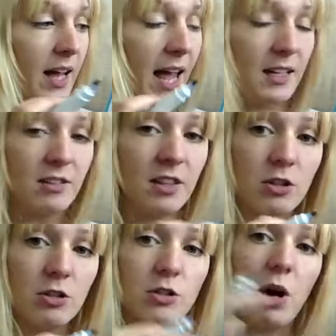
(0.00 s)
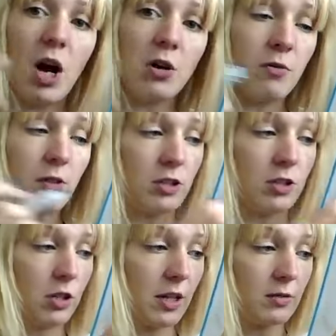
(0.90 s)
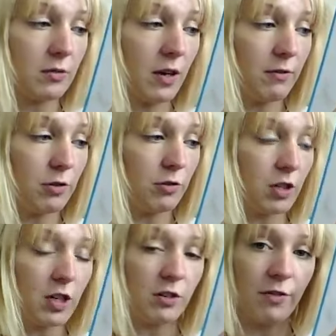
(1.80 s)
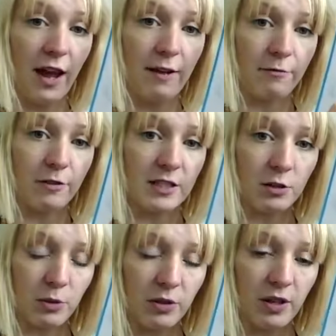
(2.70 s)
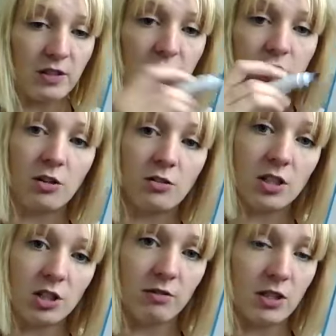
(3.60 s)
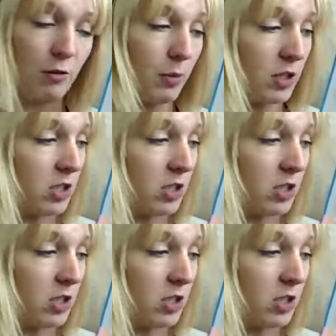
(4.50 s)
Anything you do over the 2,500 for every single month after this goes into your reserve pot.